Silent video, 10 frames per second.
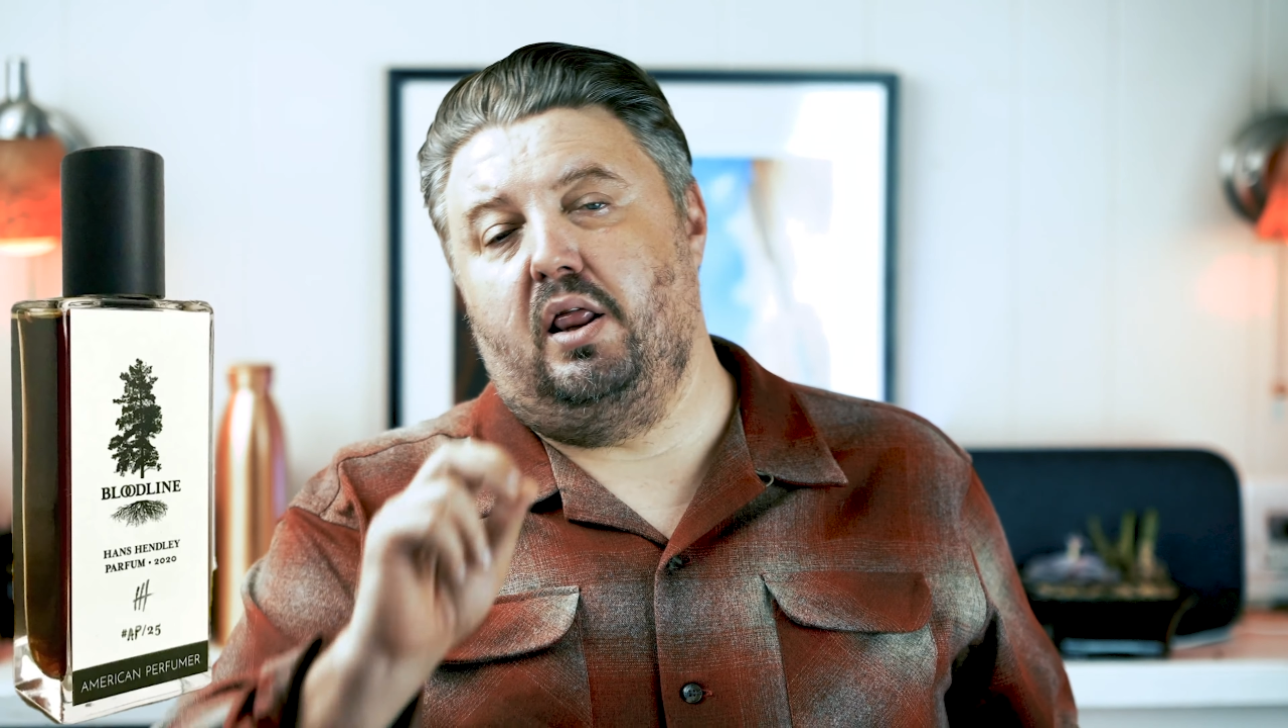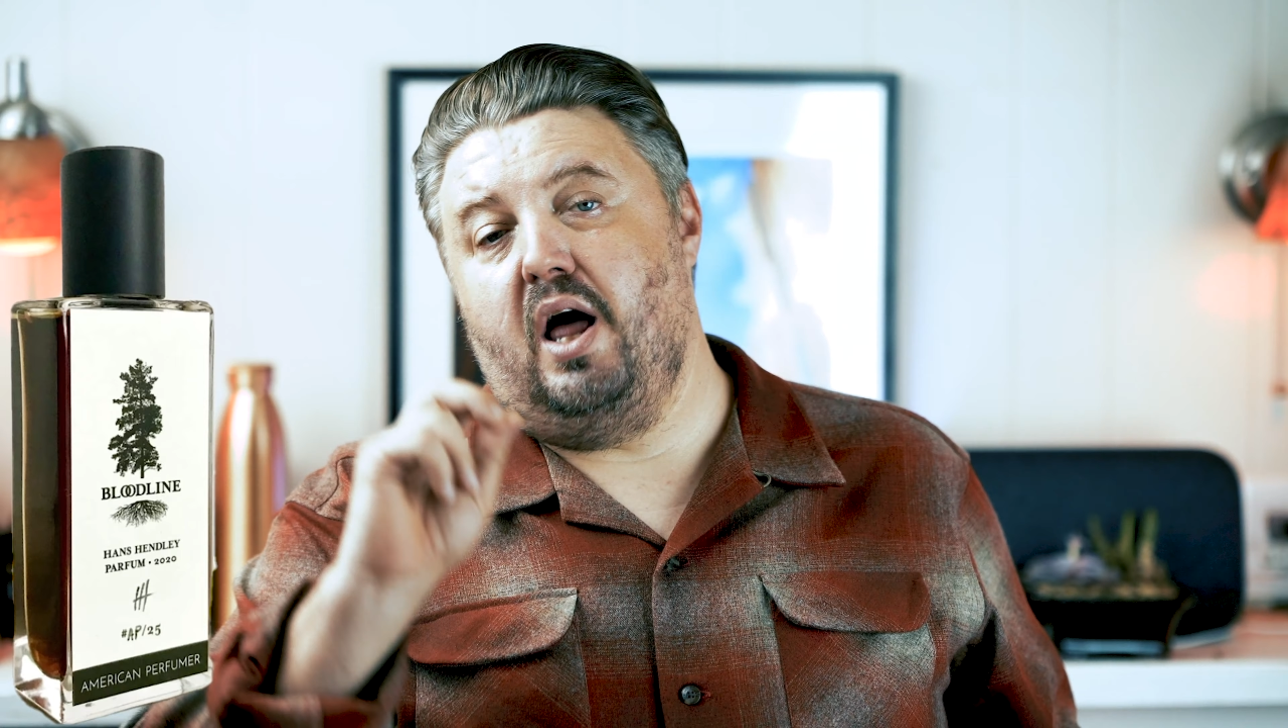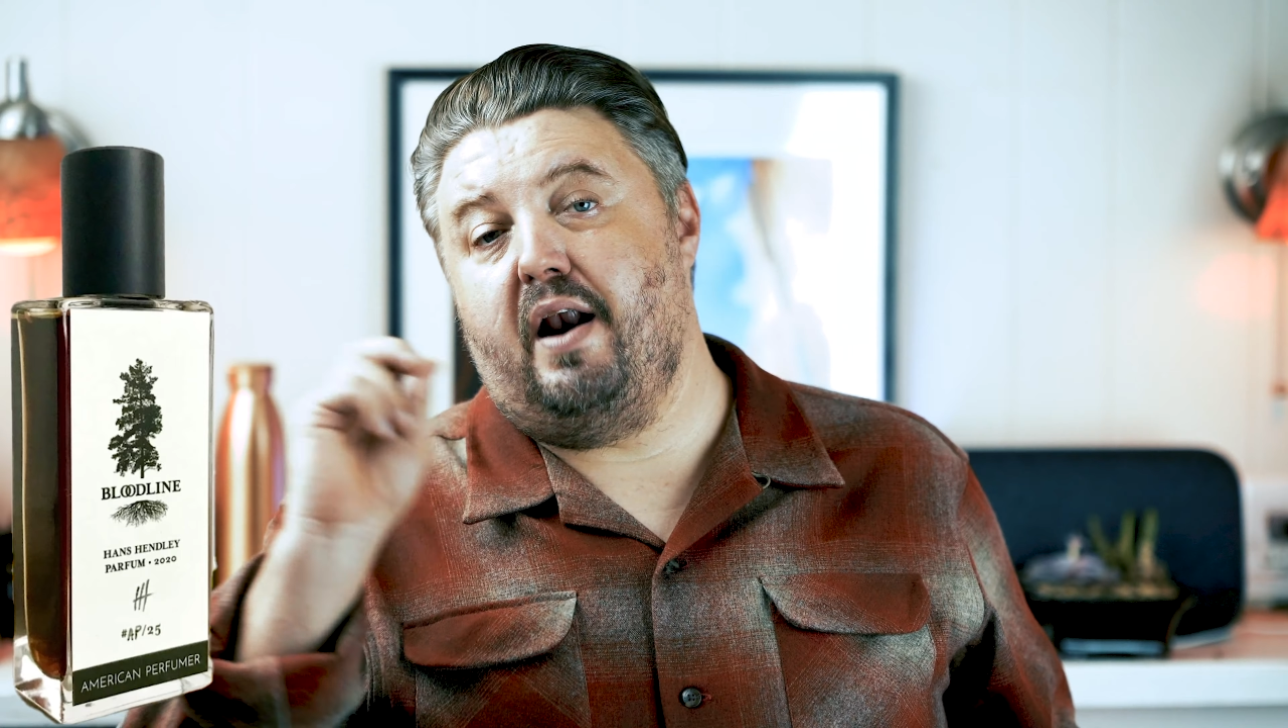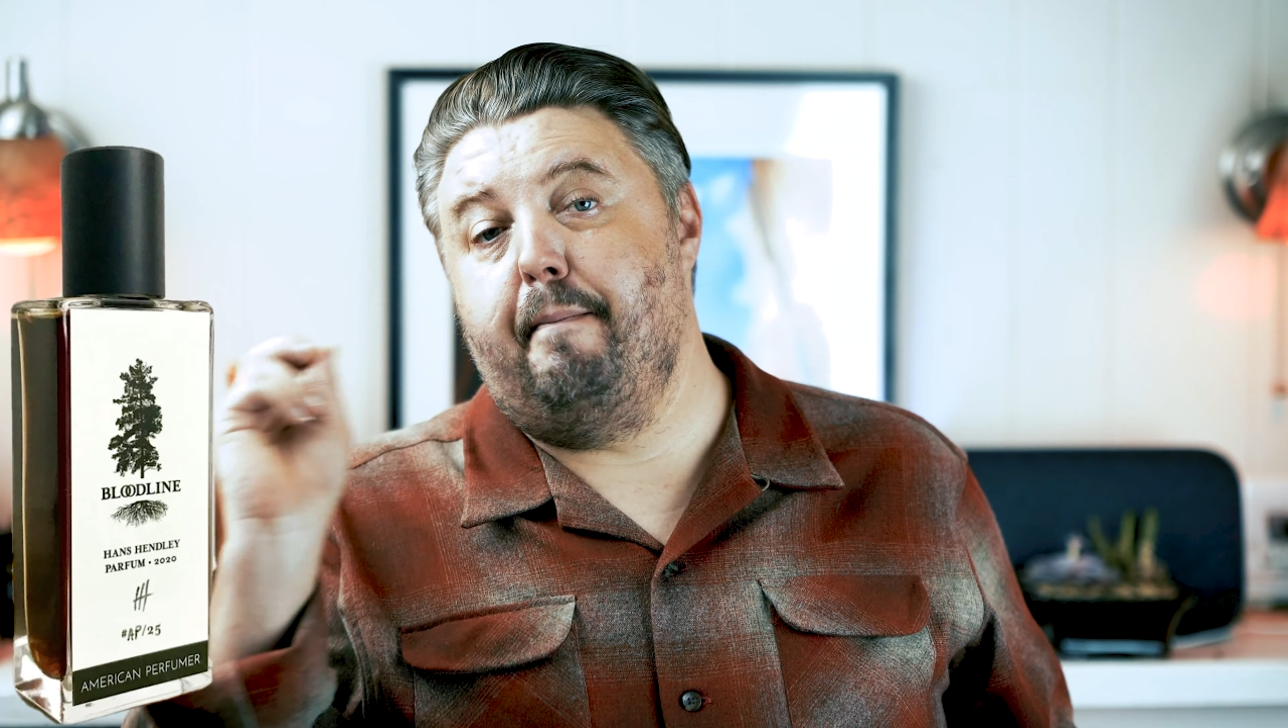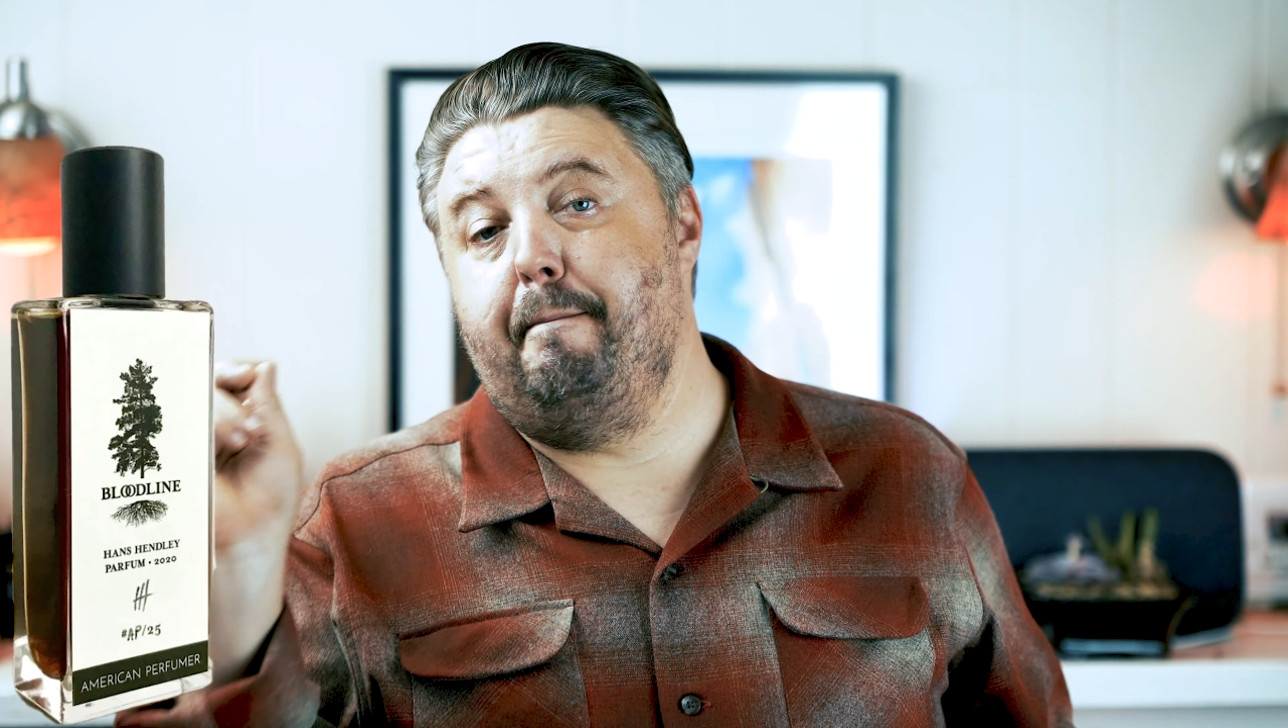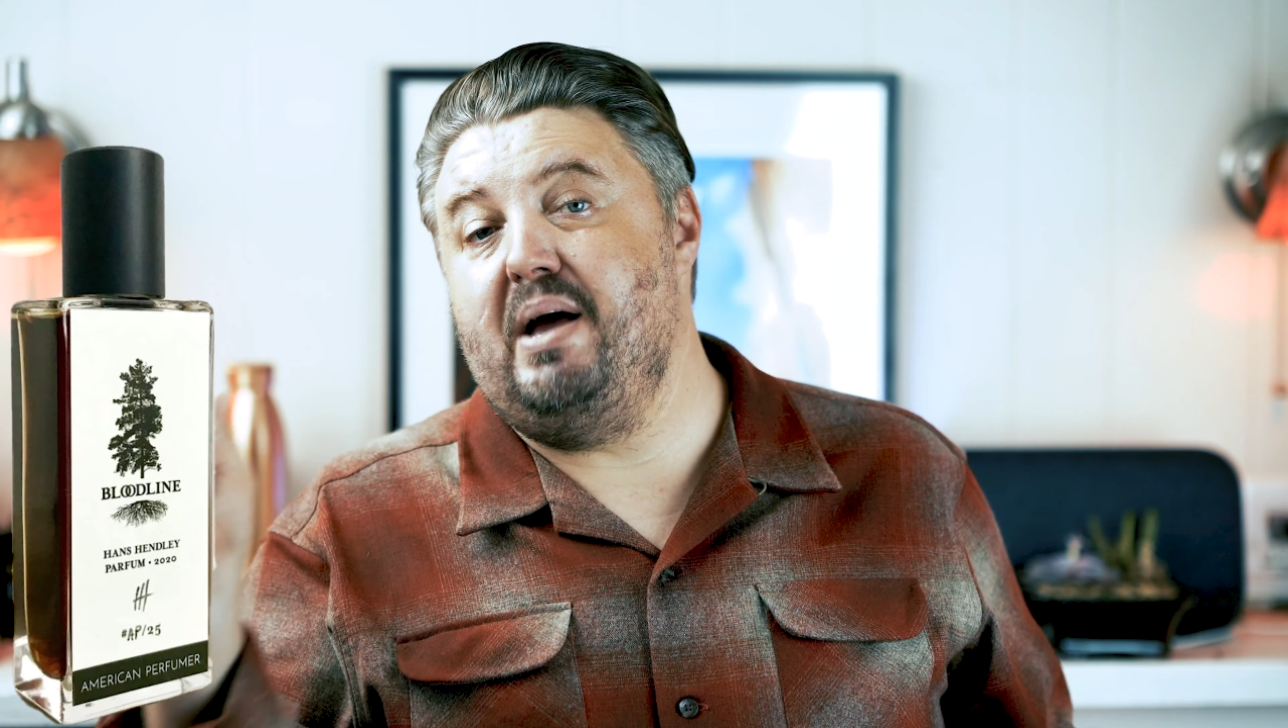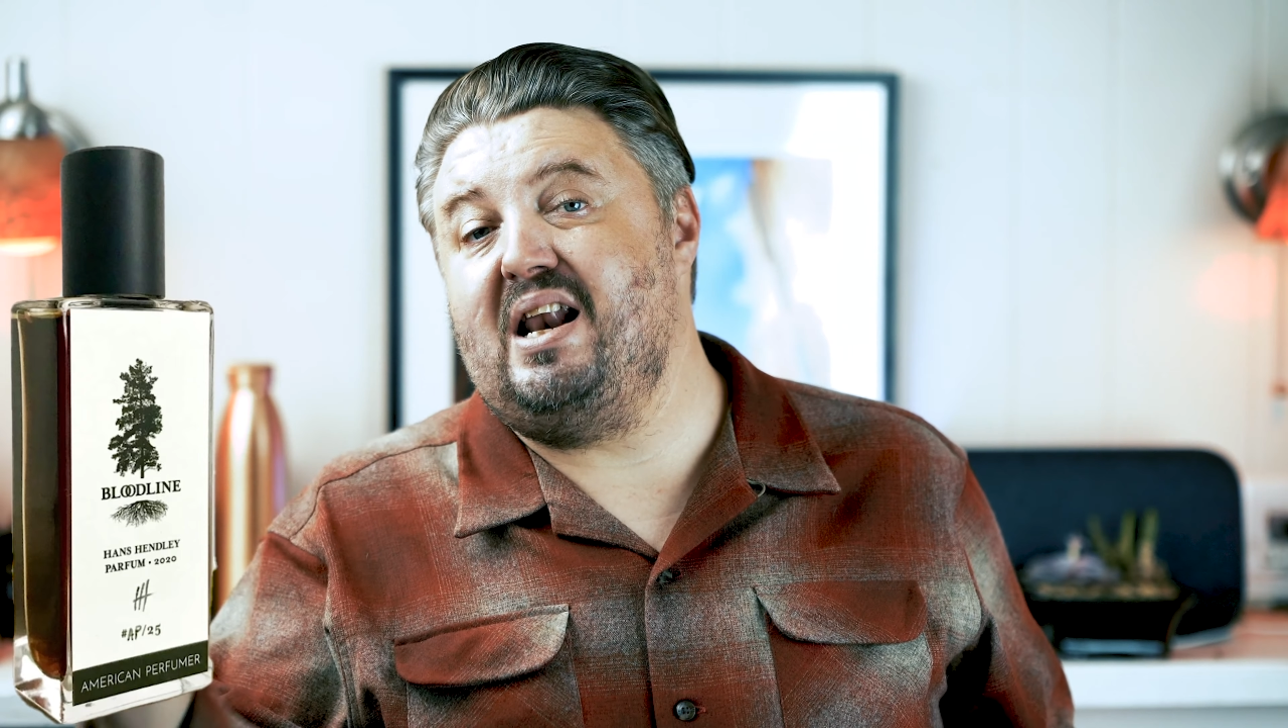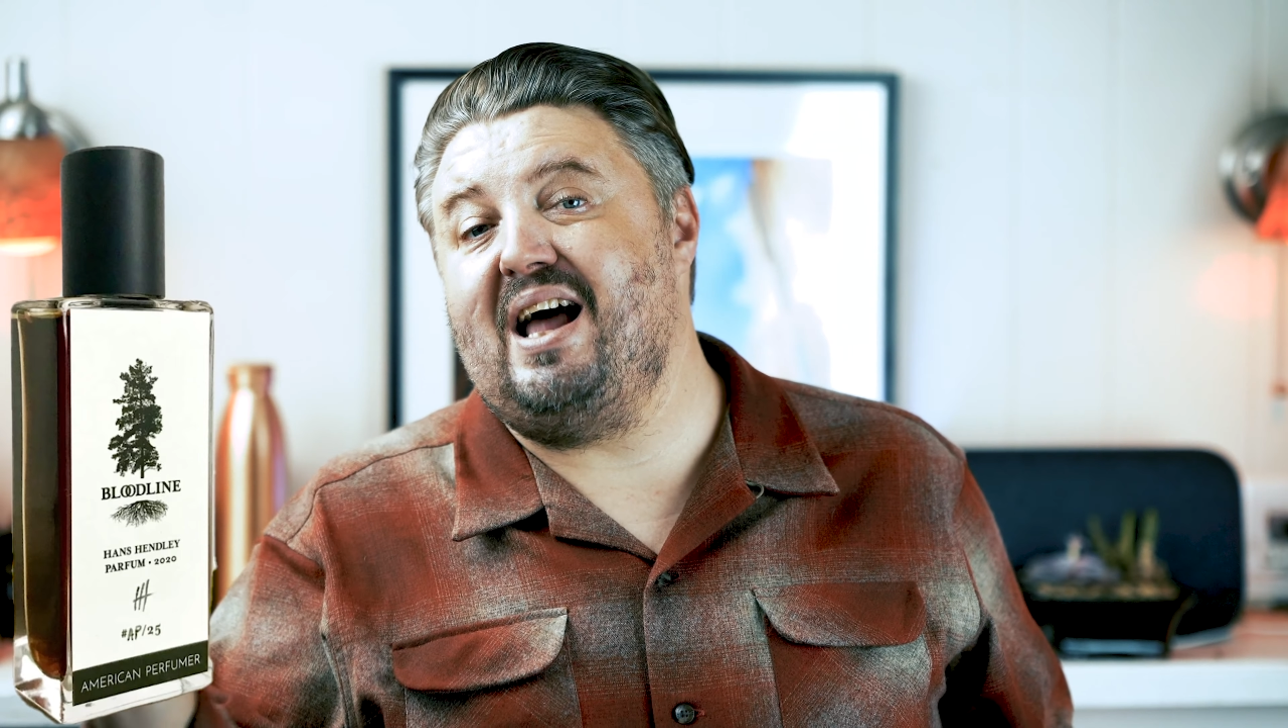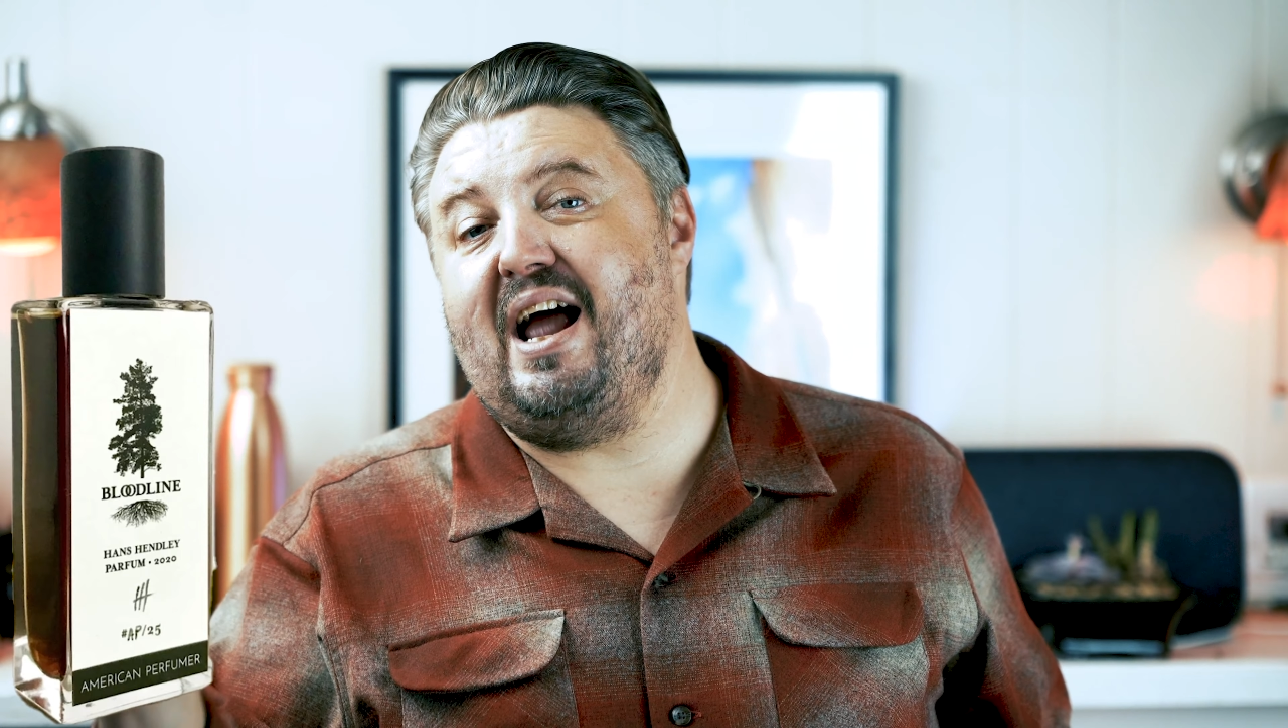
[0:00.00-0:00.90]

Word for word: a lot of men